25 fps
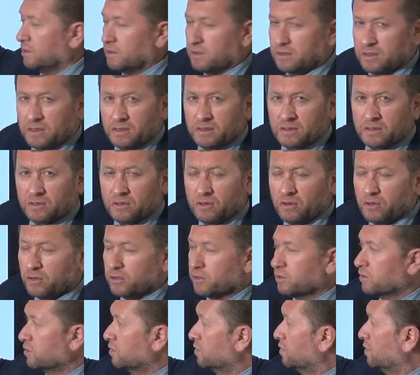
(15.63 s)
This
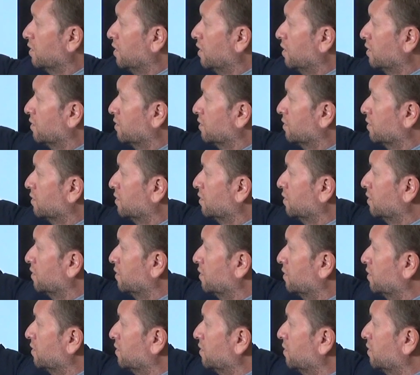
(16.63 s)
course under
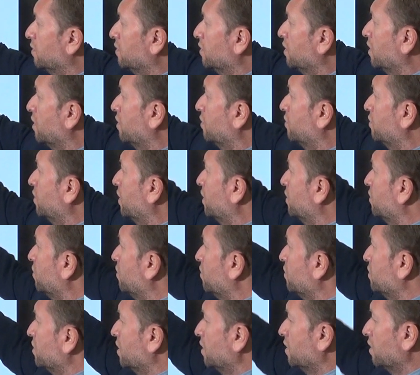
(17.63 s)
the
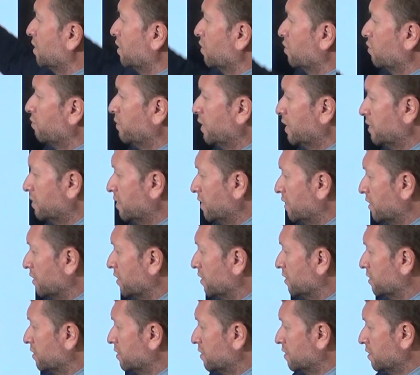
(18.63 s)
nanotechnology and
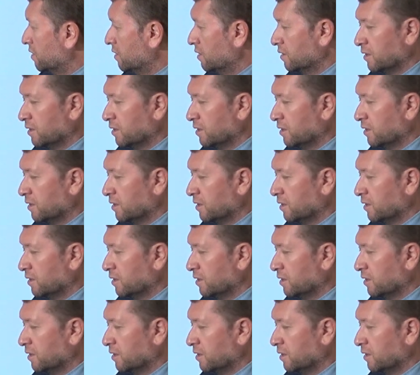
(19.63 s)
nanomaterials.